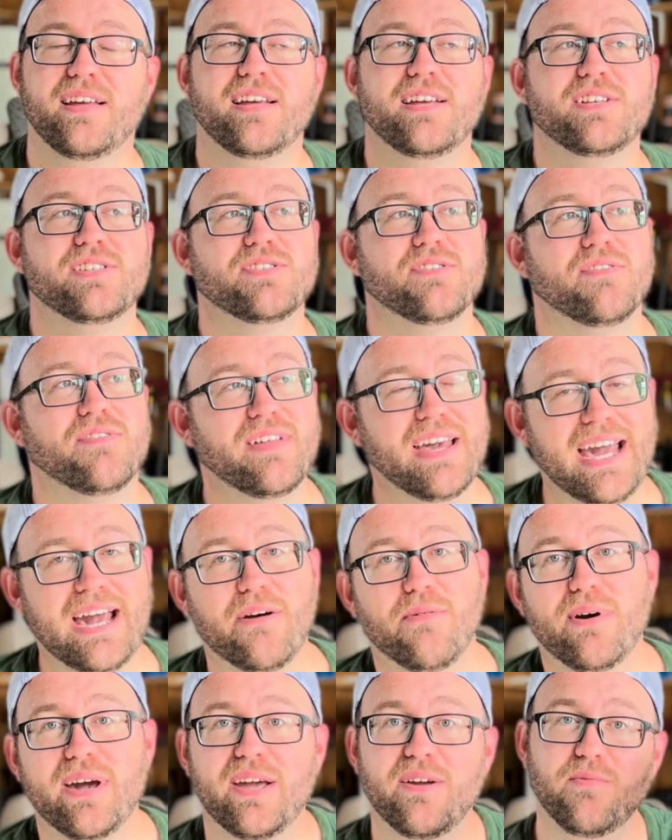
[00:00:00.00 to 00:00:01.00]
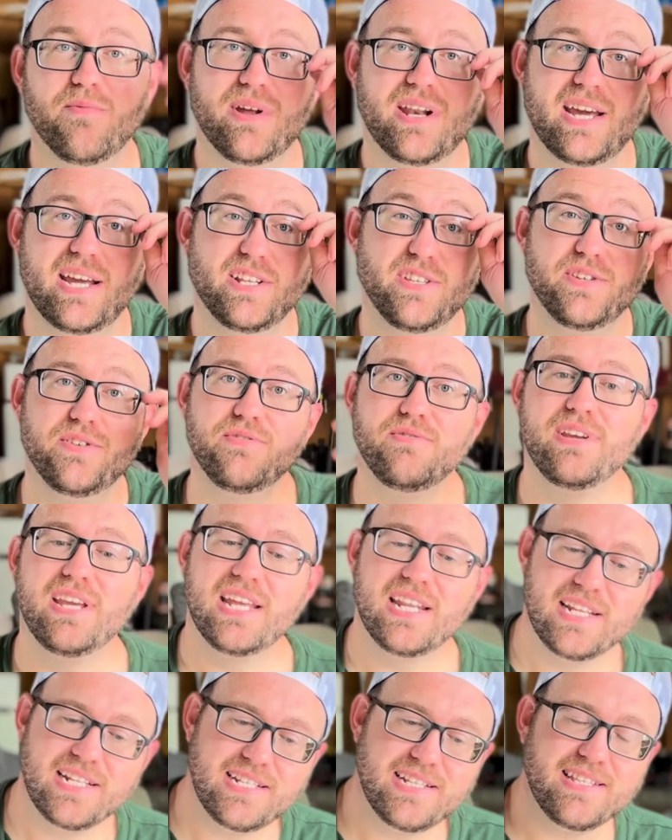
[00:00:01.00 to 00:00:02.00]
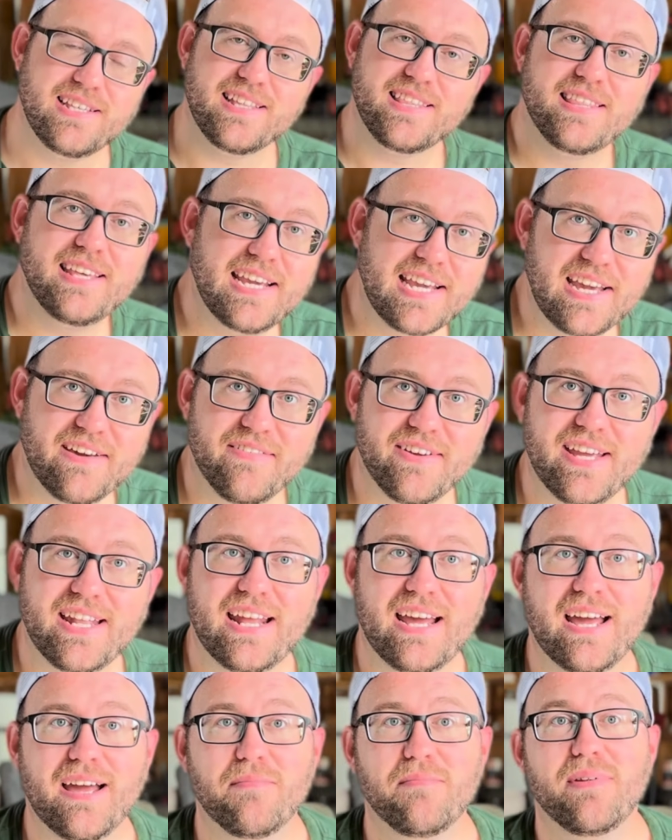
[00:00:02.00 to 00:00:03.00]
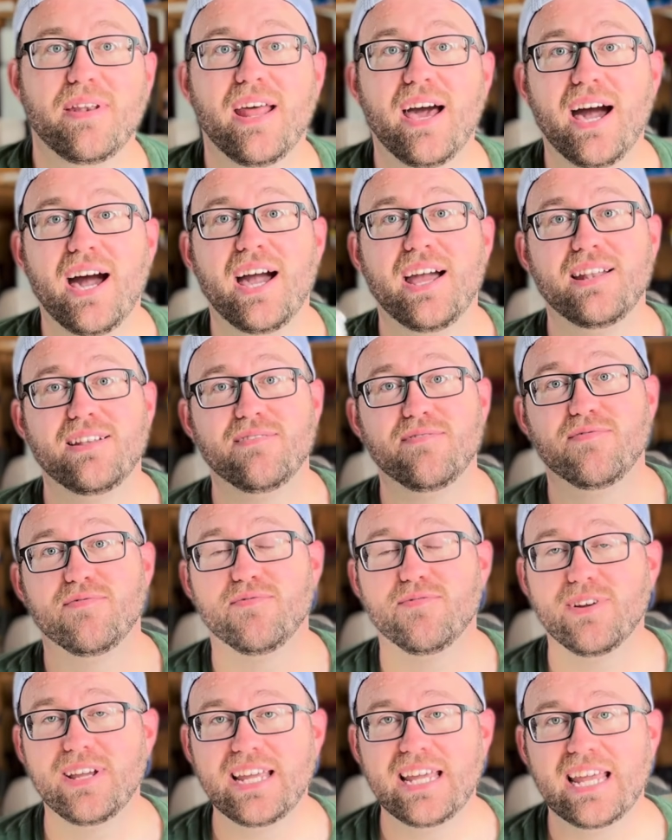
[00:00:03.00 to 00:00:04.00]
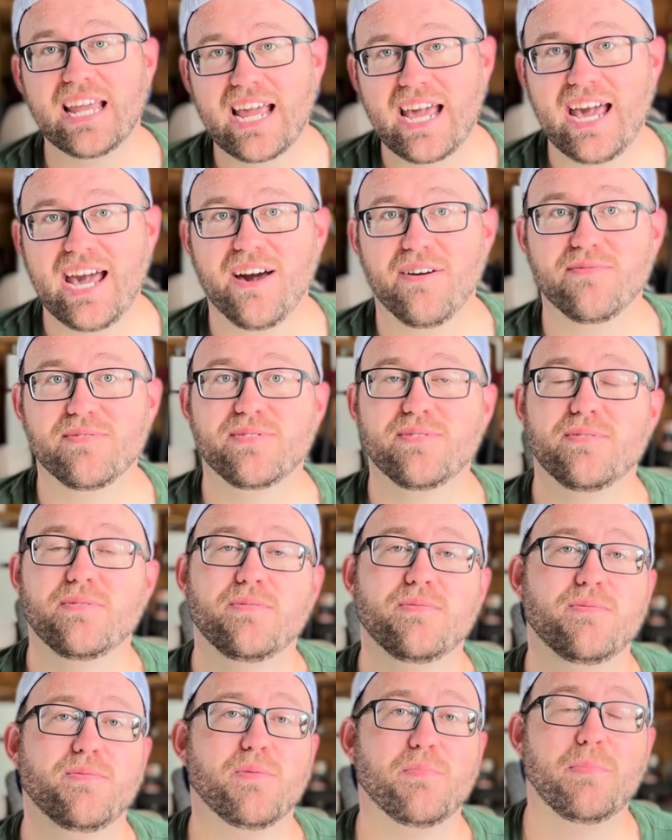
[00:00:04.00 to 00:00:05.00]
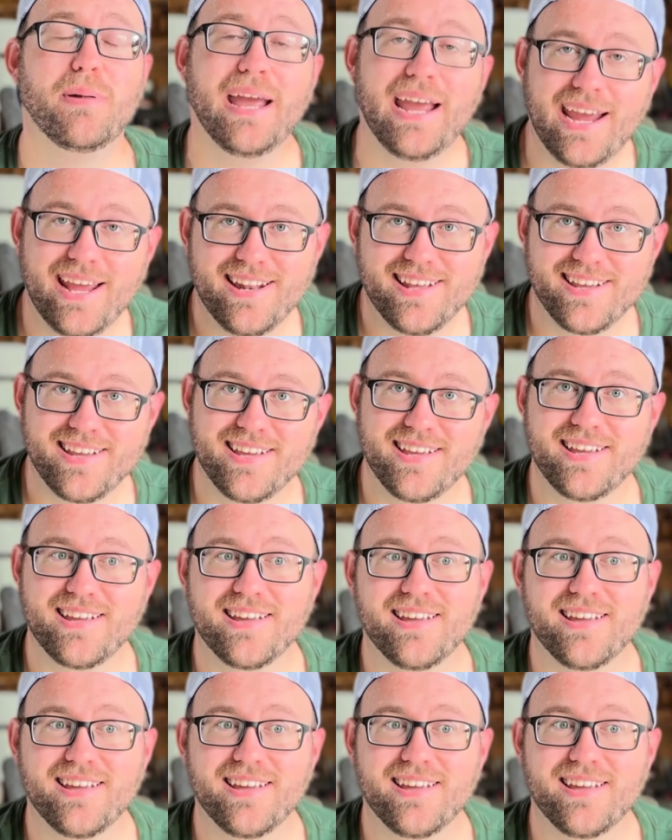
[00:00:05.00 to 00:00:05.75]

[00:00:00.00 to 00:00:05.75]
So that way, when I do get into the thick of it, I'm not freaking out or panicking